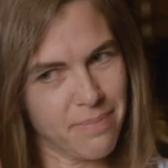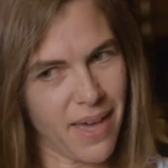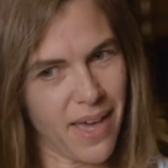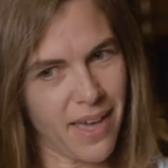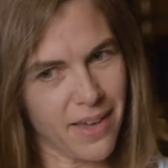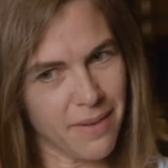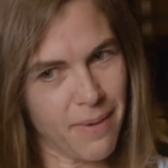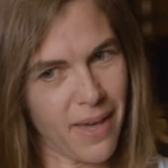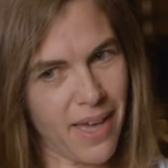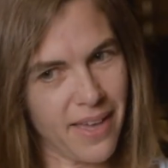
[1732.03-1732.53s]

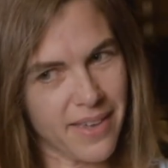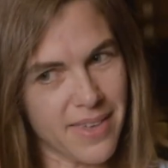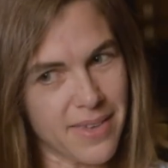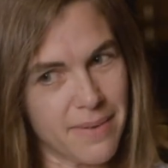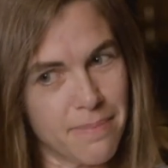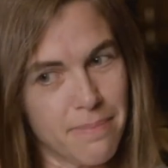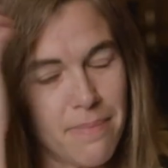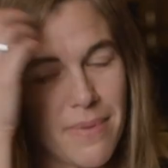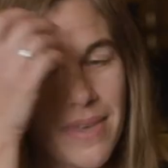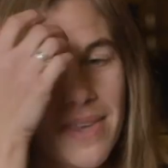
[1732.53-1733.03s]

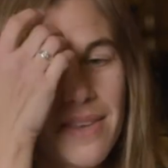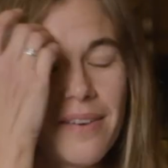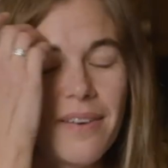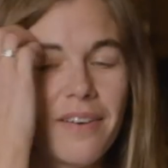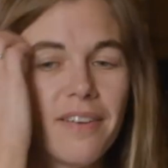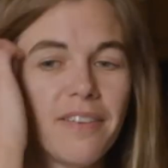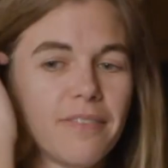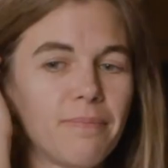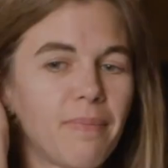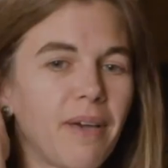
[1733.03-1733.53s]
backpacking,
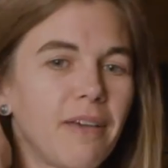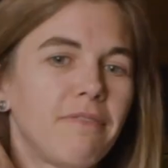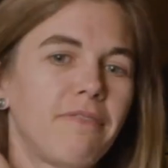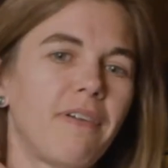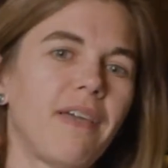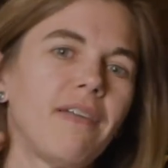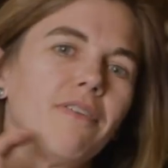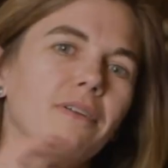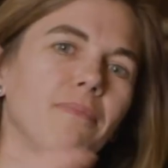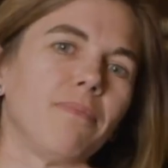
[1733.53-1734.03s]
meals, my
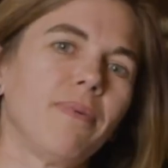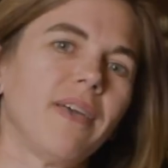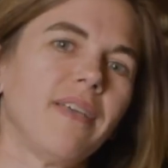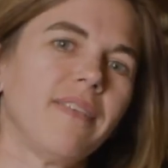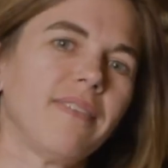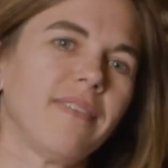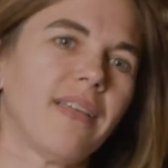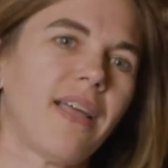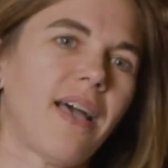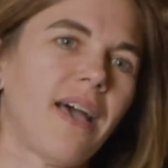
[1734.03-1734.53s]
favorite
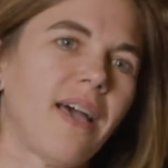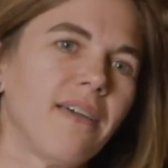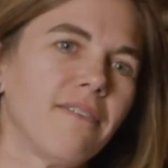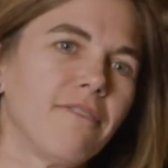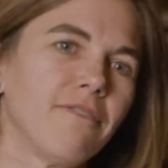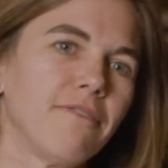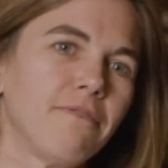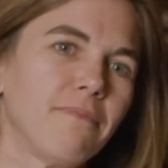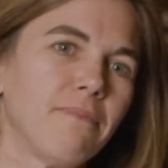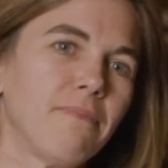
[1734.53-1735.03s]
place that
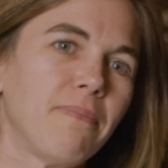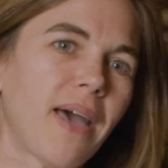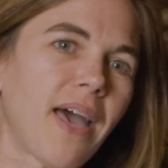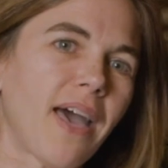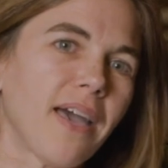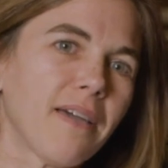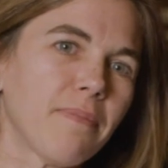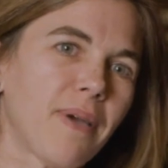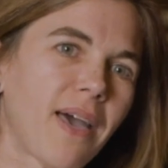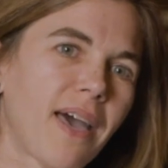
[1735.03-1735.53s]
I've
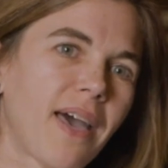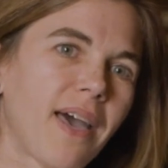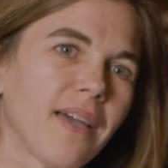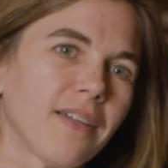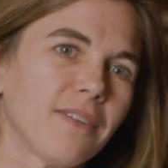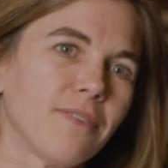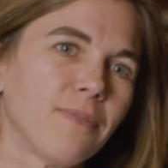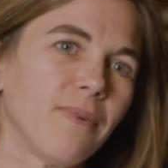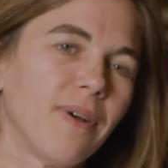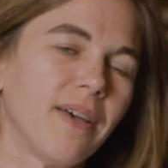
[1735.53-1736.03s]

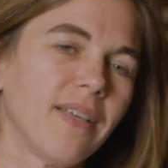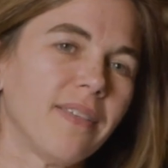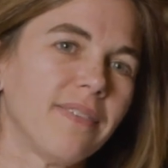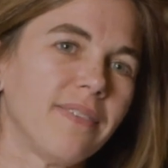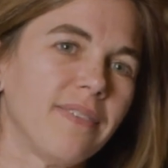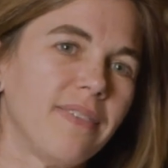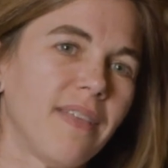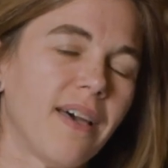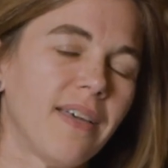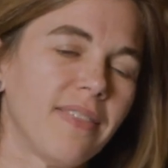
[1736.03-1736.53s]
backpacked
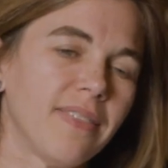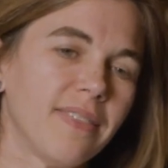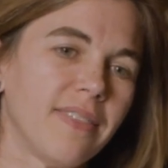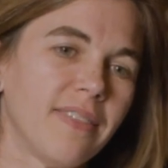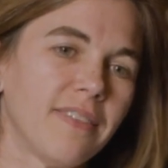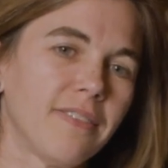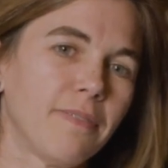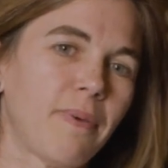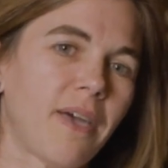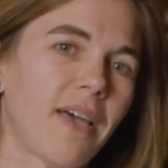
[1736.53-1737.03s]
was not
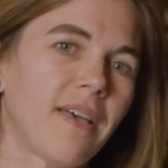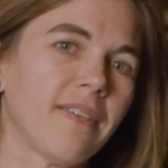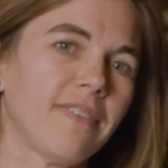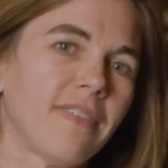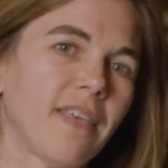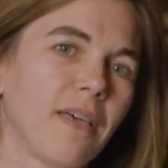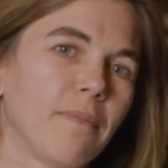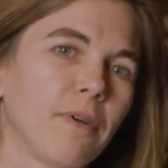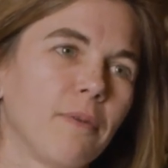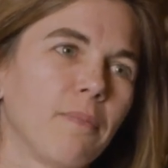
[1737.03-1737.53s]
this past
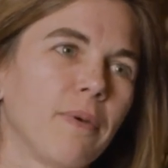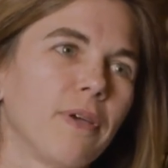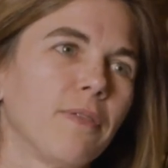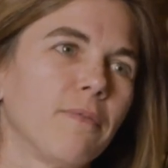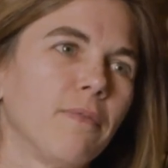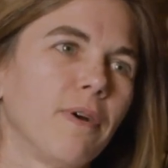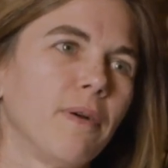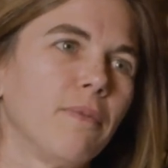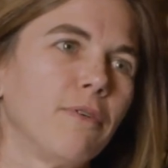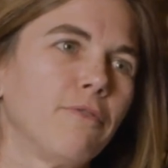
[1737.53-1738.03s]
summer, but
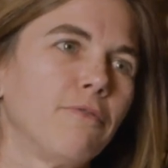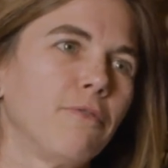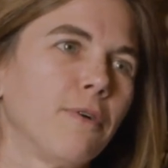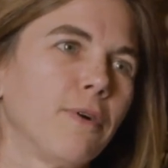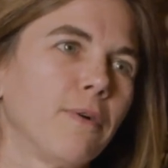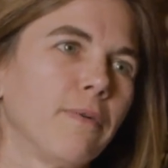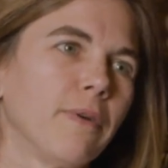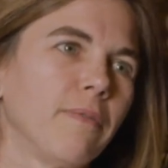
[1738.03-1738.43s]
the one before.